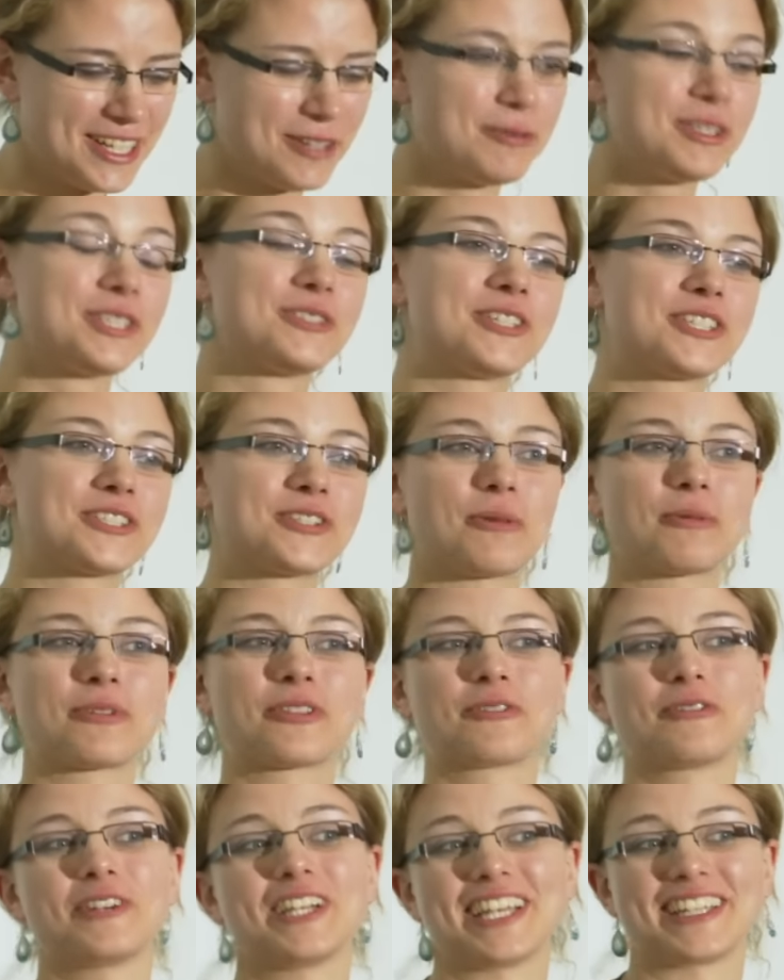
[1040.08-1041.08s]
We drew a top
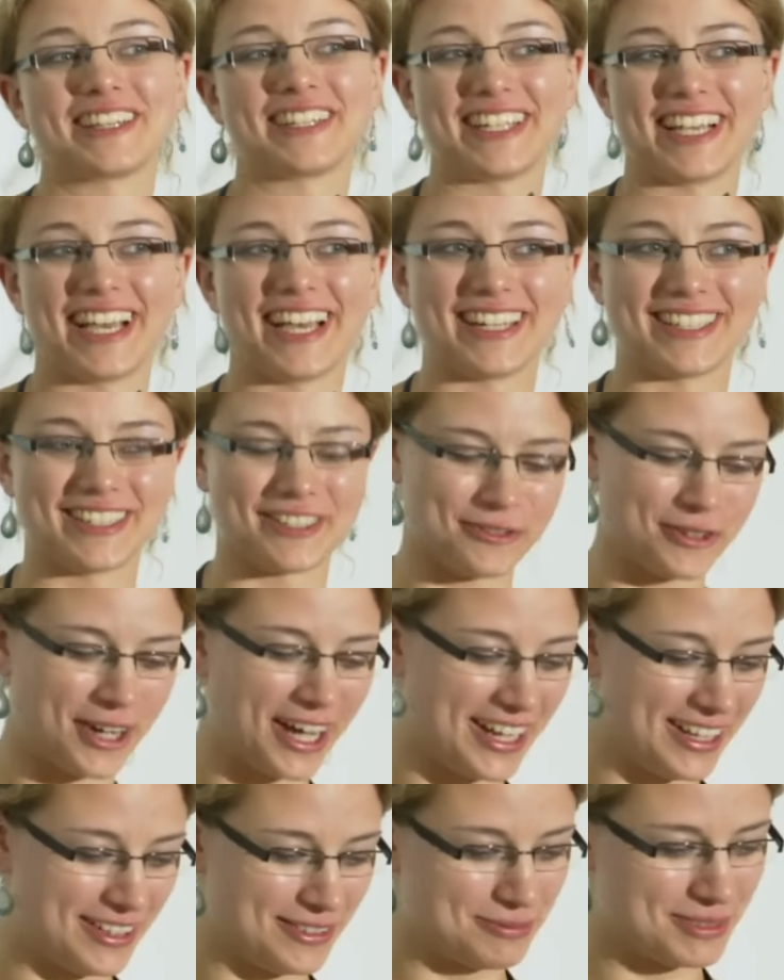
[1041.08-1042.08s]
3 at the end of
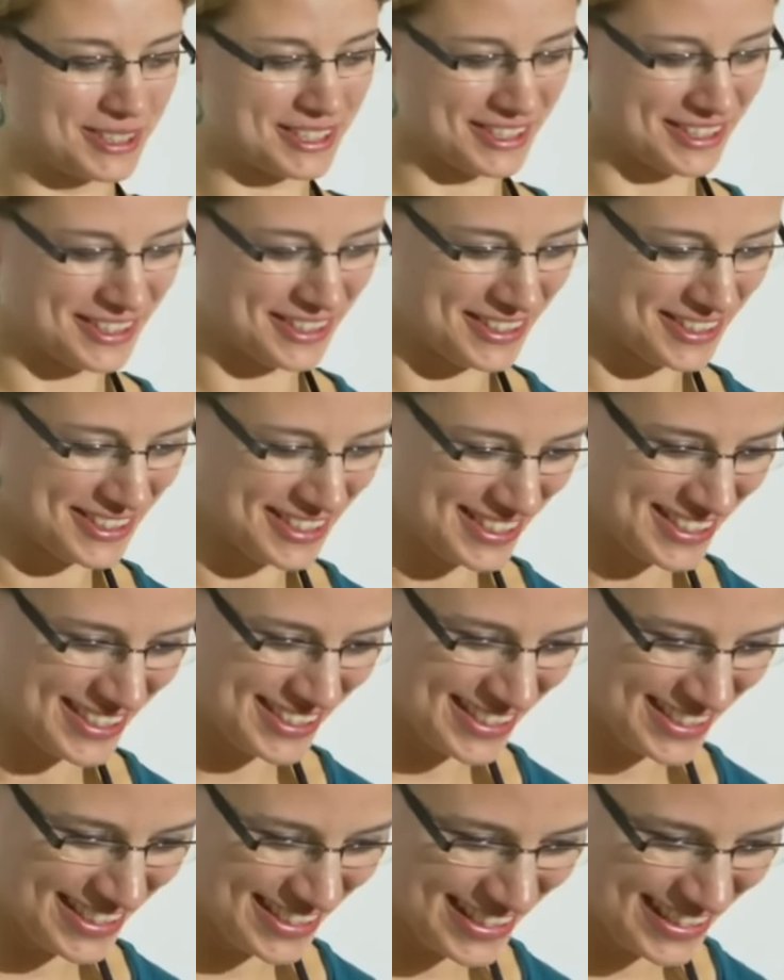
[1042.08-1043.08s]
help, so
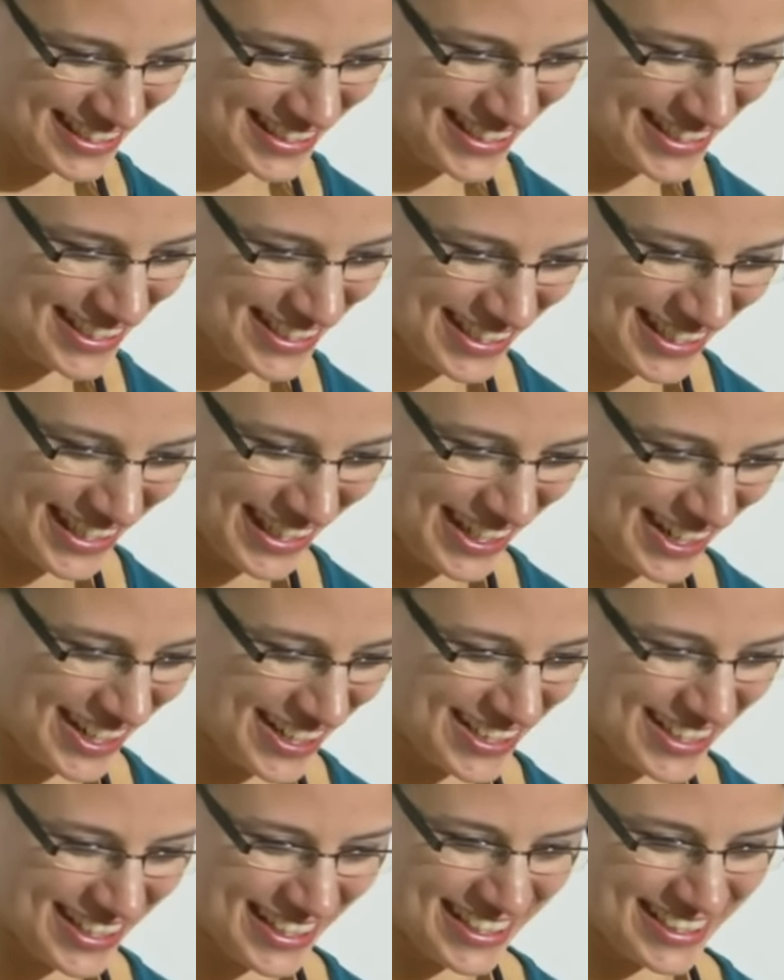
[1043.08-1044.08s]
okay,
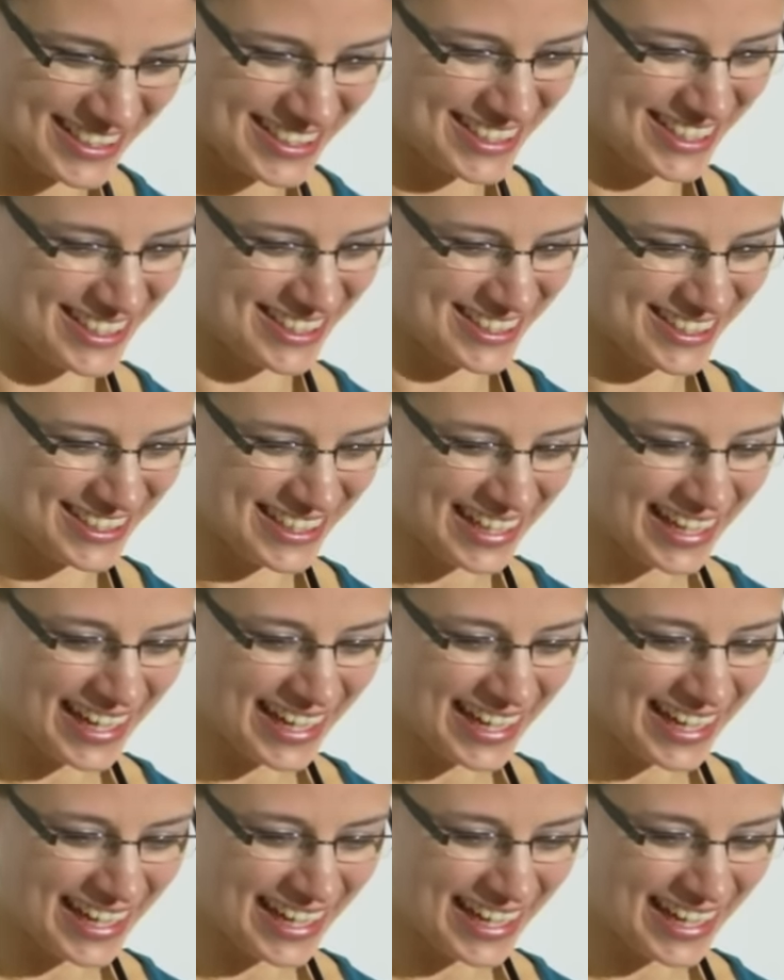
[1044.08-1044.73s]
getting lost here.